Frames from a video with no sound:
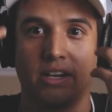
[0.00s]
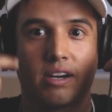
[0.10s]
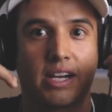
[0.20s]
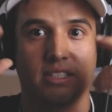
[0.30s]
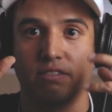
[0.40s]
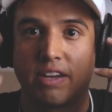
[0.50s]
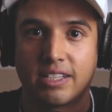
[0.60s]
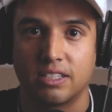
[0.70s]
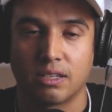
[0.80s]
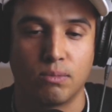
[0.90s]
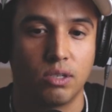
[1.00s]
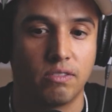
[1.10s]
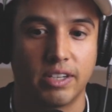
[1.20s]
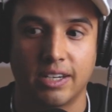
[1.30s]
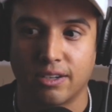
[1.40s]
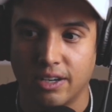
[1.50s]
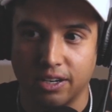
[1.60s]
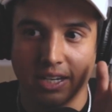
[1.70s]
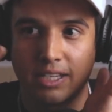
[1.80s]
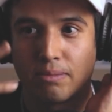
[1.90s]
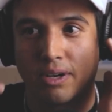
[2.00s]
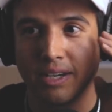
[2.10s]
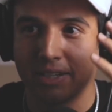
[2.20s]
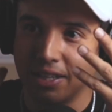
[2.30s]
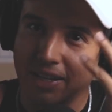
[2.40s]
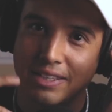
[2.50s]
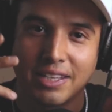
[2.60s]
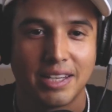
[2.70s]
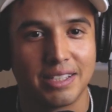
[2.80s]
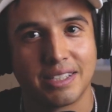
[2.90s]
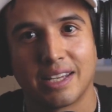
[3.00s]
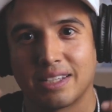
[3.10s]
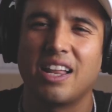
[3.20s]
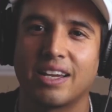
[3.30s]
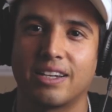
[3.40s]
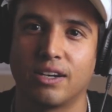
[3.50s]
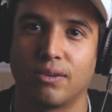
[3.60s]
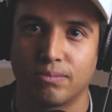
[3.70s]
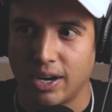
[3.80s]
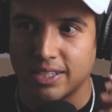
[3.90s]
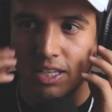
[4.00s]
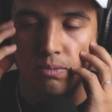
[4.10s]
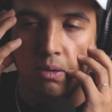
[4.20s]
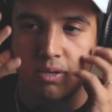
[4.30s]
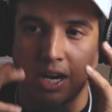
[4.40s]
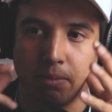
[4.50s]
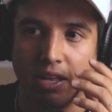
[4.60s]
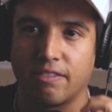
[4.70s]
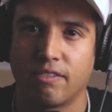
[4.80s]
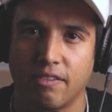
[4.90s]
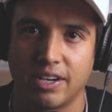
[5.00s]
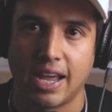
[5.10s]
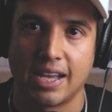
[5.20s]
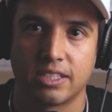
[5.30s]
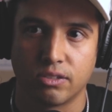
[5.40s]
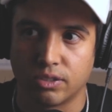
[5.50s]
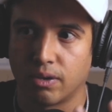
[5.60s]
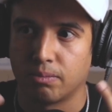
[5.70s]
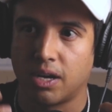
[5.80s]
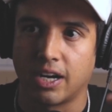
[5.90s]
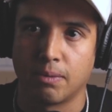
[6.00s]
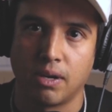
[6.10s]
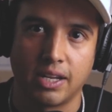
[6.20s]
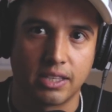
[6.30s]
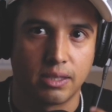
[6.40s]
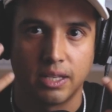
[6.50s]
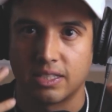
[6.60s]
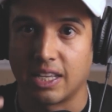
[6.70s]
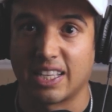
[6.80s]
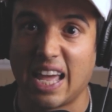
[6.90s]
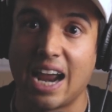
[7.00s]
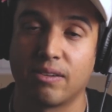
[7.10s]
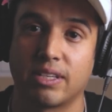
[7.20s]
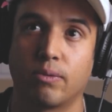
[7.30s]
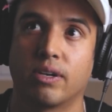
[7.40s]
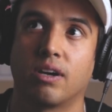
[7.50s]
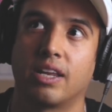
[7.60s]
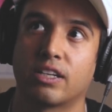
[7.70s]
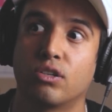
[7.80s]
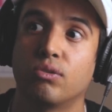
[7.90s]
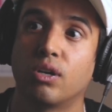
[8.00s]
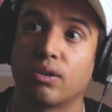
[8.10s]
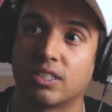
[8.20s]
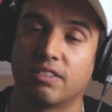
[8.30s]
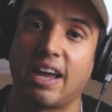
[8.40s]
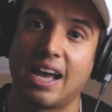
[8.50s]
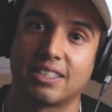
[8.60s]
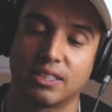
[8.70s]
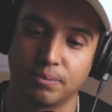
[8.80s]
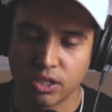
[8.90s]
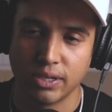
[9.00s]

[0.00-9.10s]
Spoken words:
Your guys' faces are moving, you guys keep turning into like things, and like not like, you know, crazy things, but I'm talking about like if you've ever done acid, you'll know what I'm talking about. Like it's like that. It was like when you're on like 2 hits of acid.